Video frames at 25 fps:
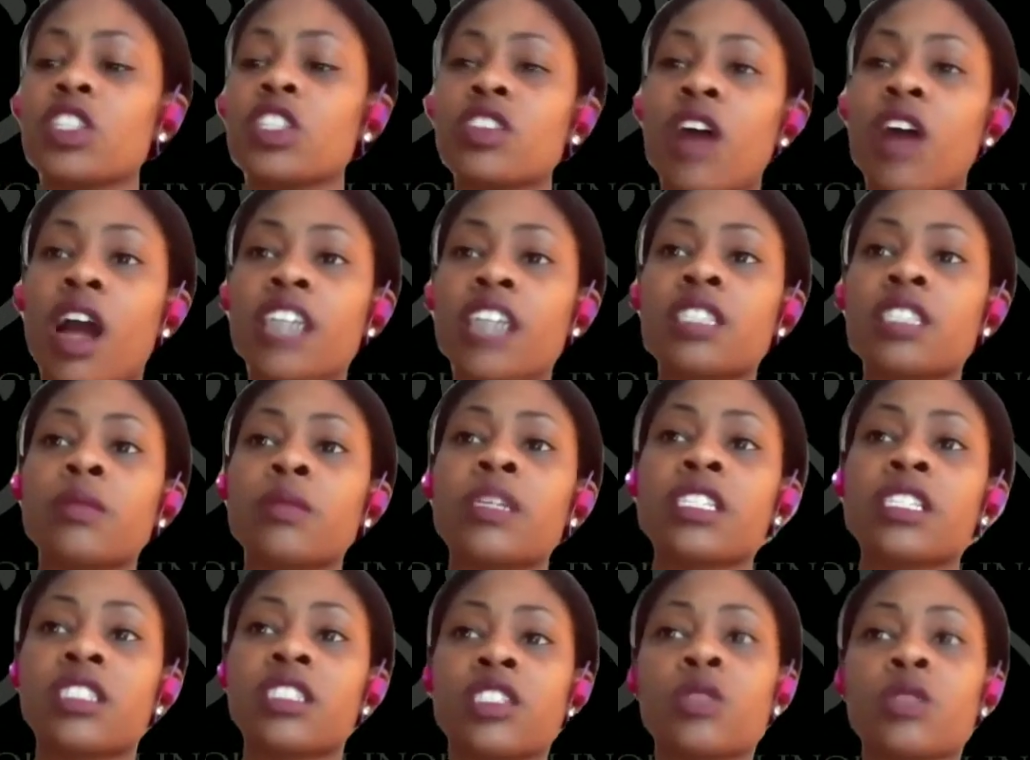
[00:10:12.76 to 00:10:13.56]
Talk to
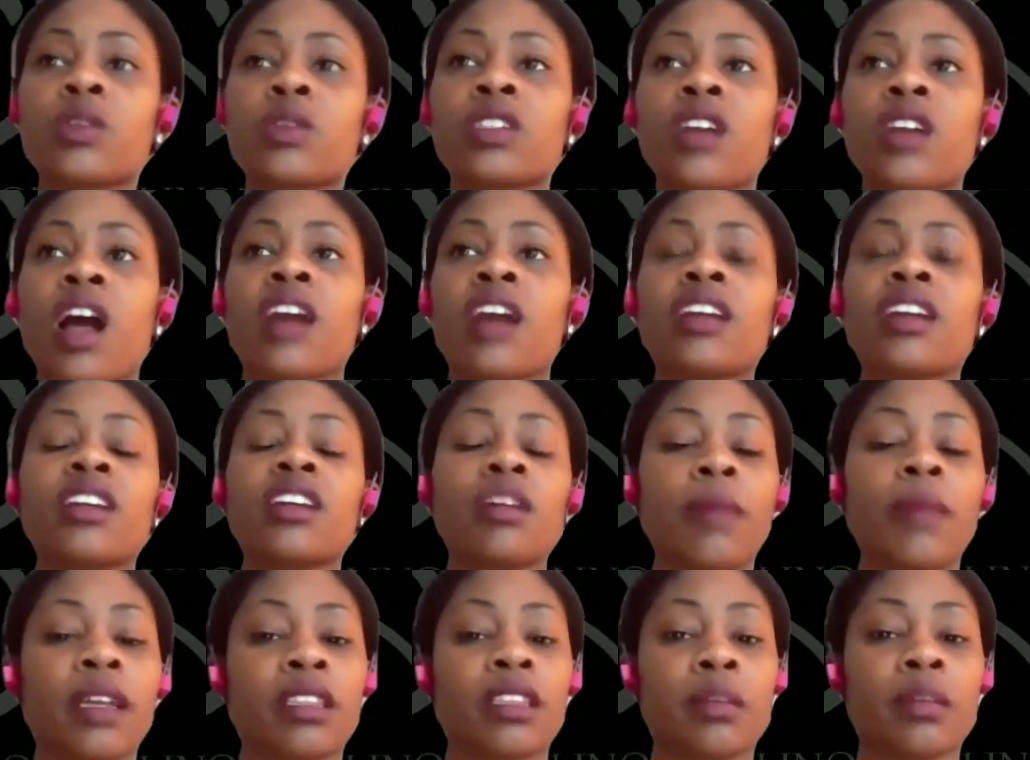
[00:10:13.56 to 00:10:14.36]
me, since we're talking
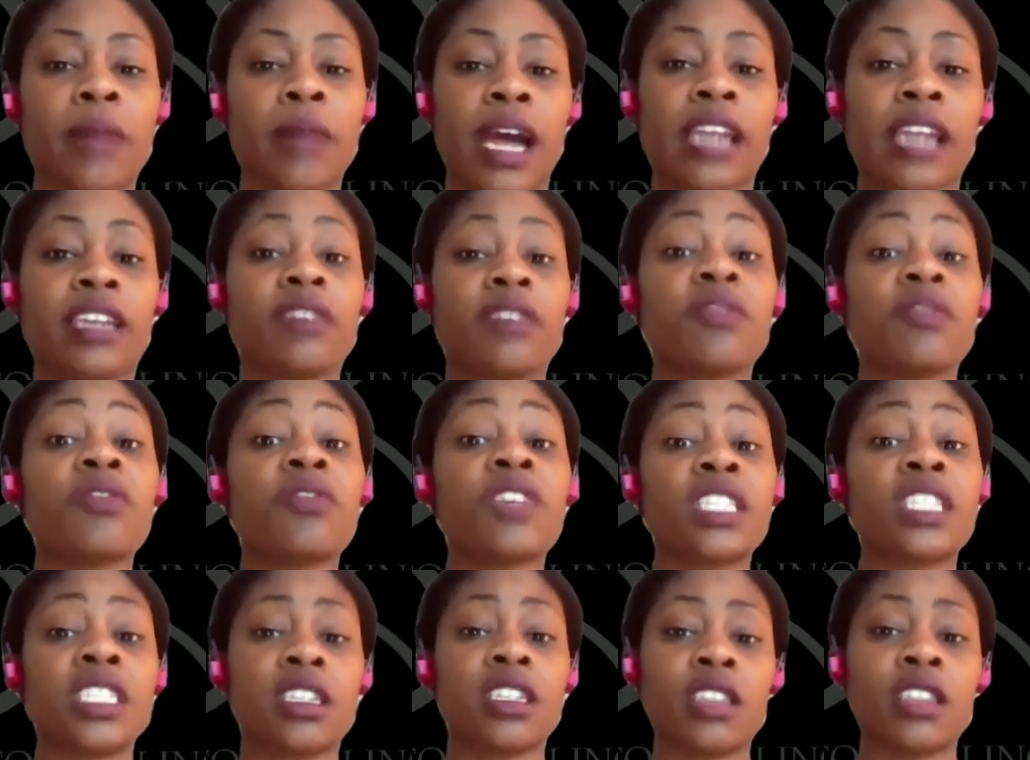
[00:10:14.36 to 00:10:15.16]
about the body and
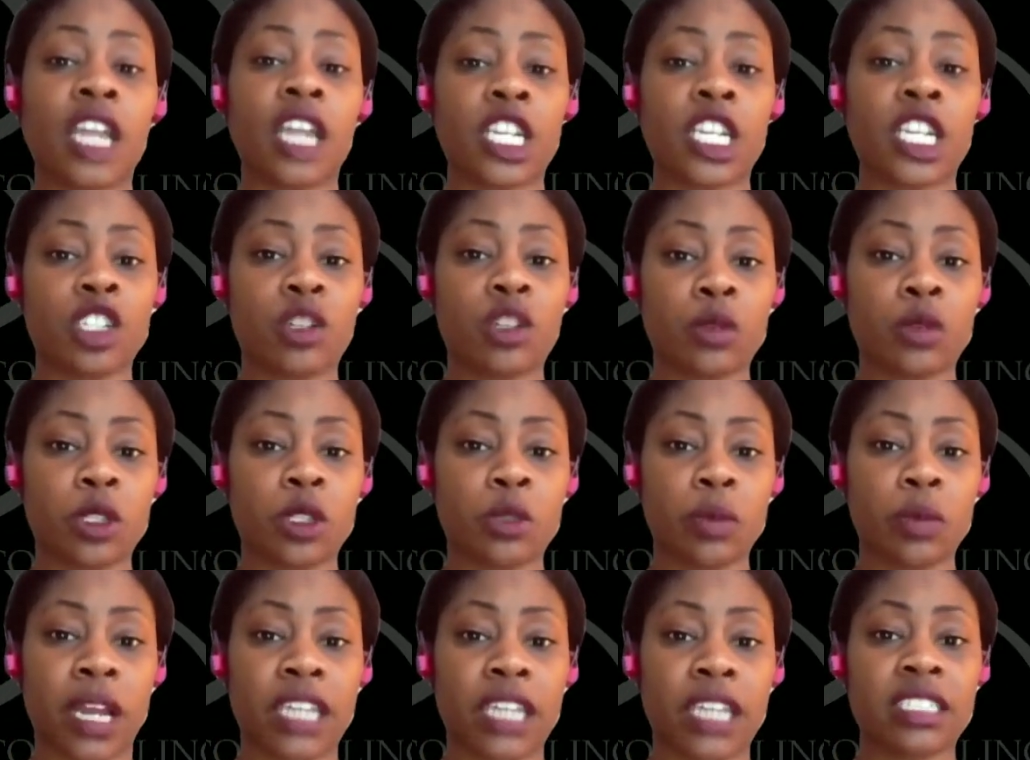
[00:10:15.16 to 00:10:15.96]
physiological
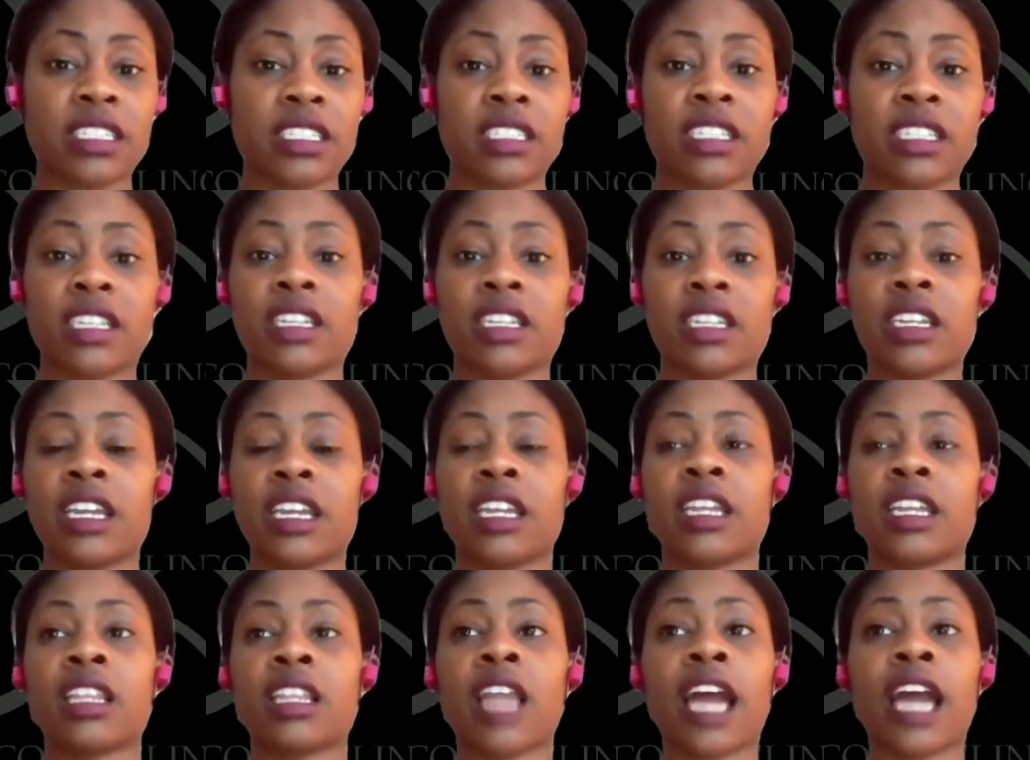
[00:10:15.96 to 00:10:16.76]
responses,
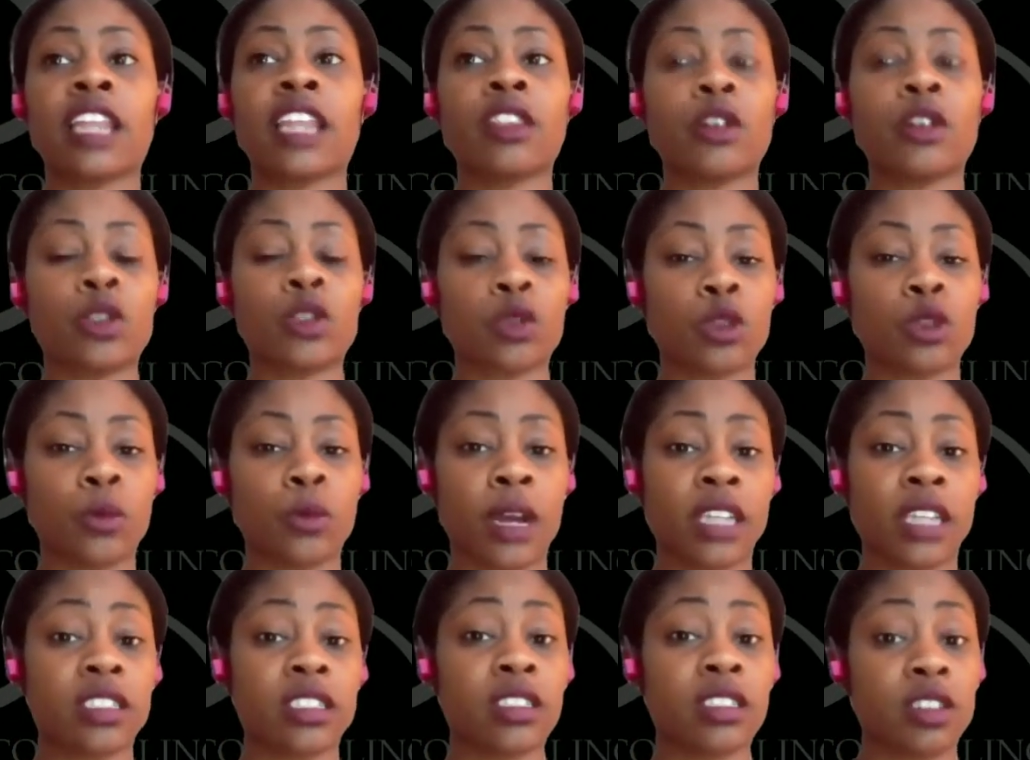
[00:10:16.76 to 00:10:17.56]
and a lot of those
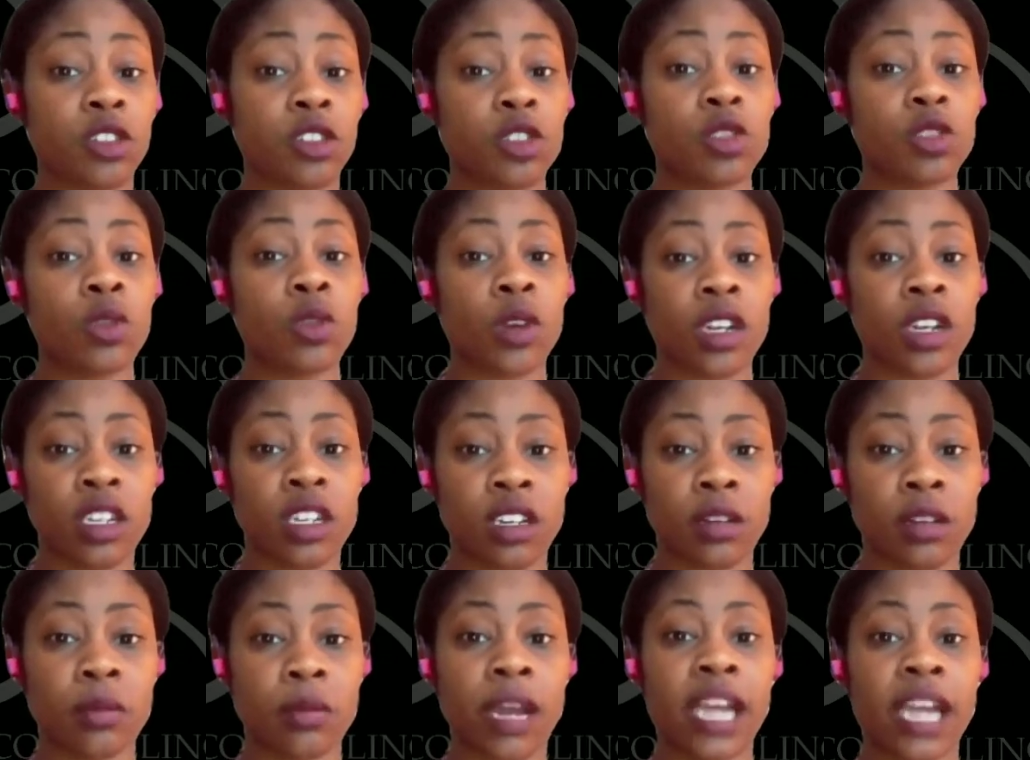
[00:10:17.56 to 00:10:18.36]
responses are stored in
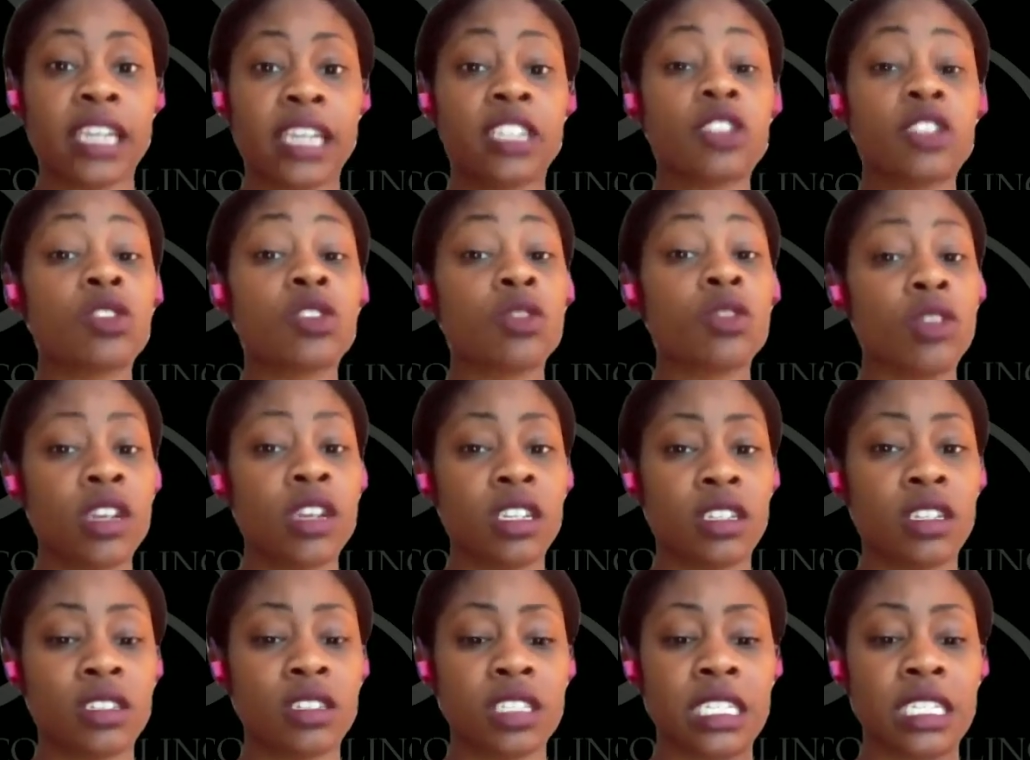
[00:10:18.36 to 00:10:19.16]
your body, stored
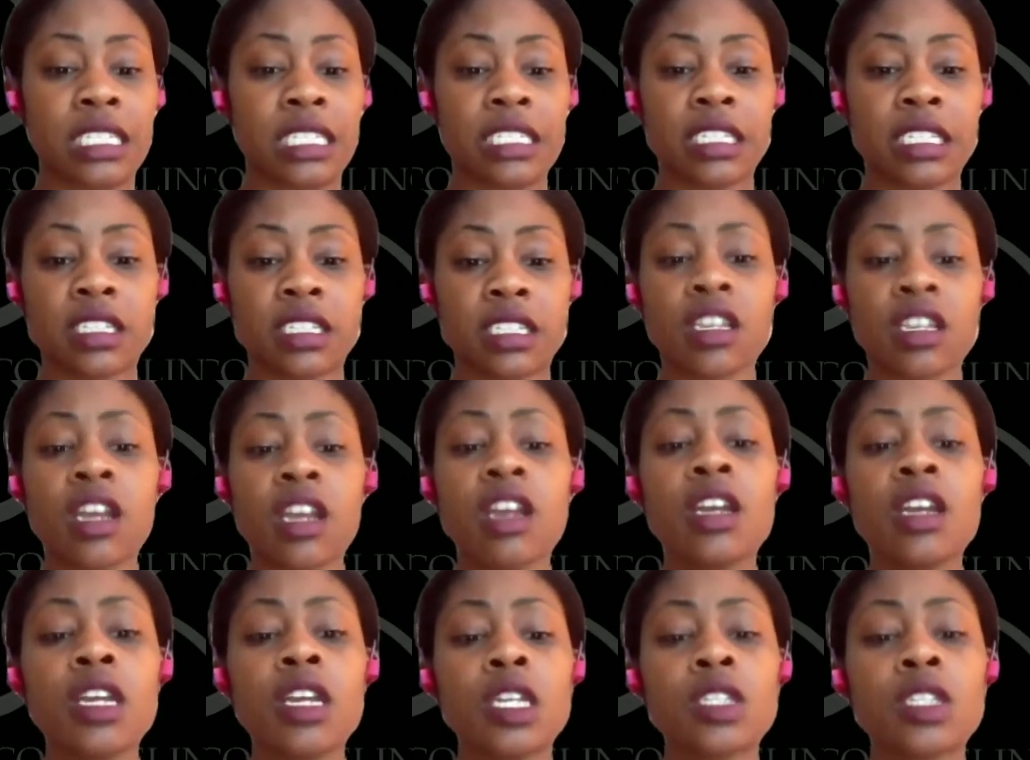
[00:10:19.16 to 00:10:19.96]
in your senses.
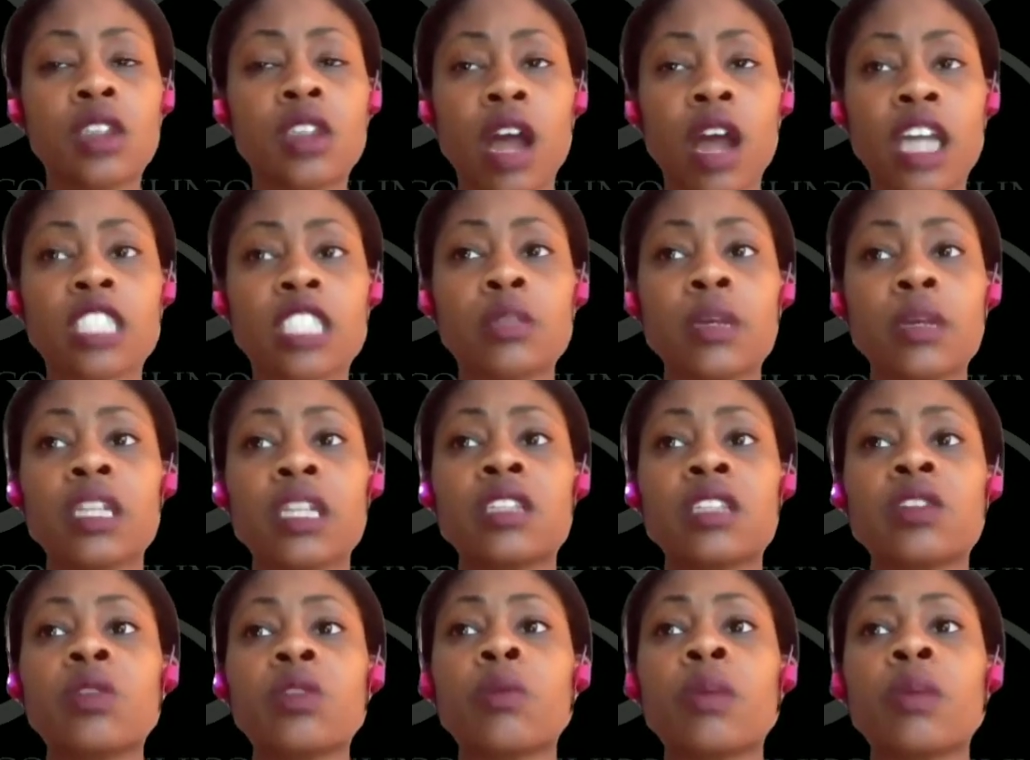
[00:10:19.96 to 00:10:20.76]
Talk to me a
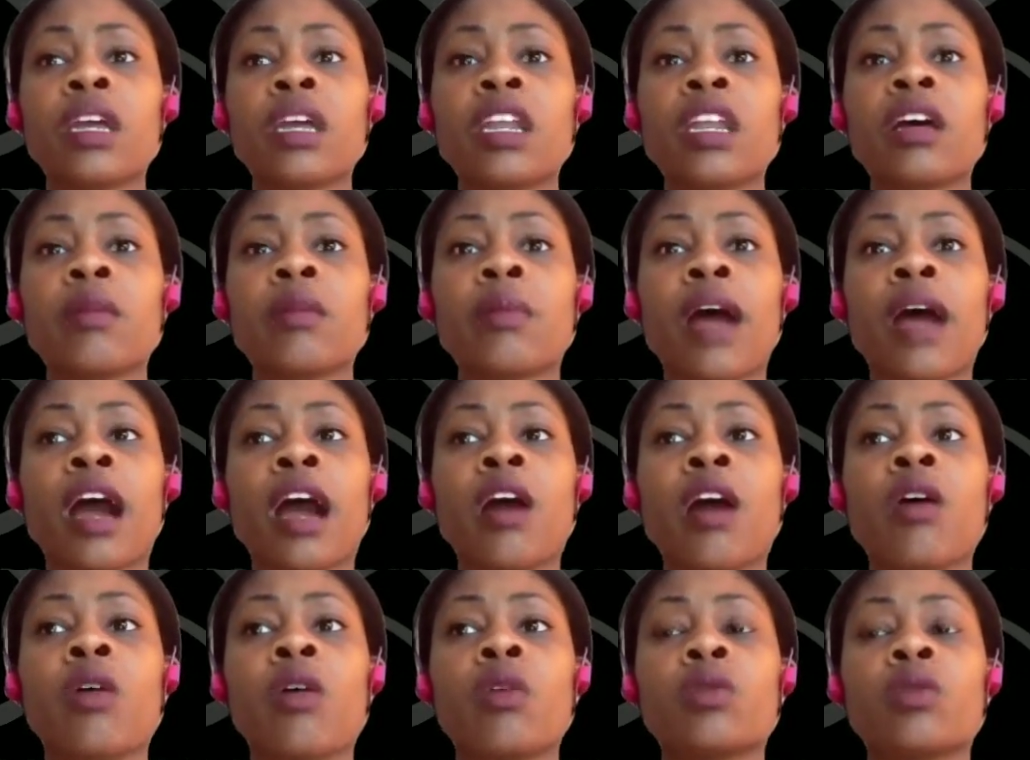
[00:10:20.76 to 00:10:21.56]
little bit
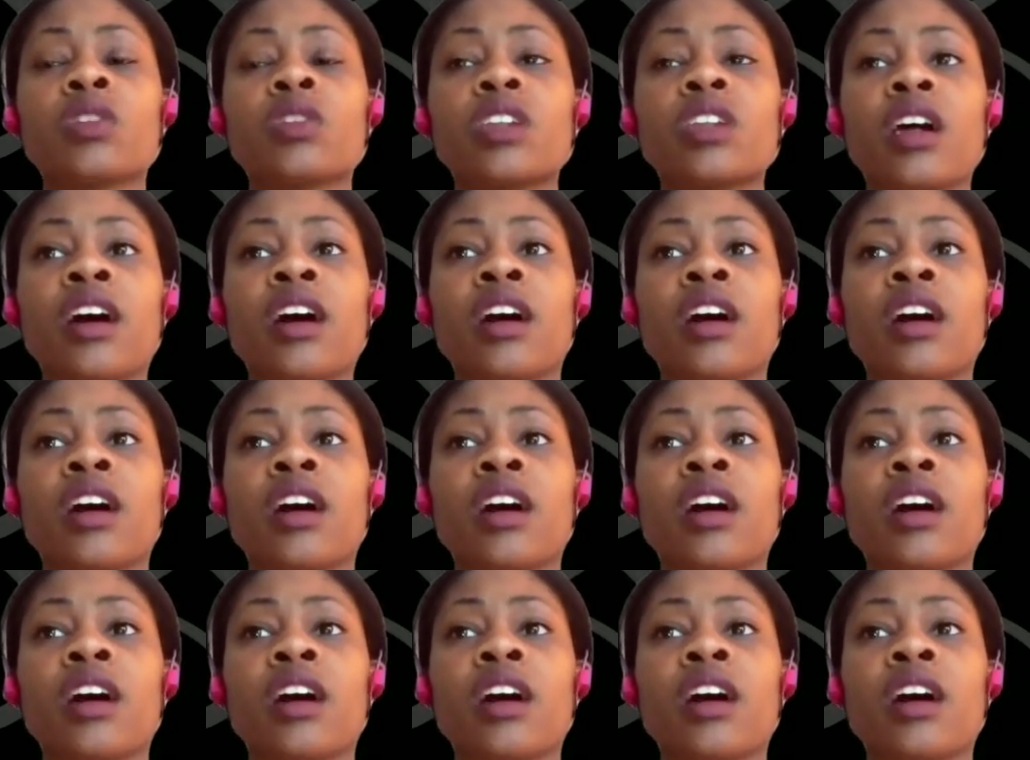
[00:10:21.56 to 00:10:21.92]
about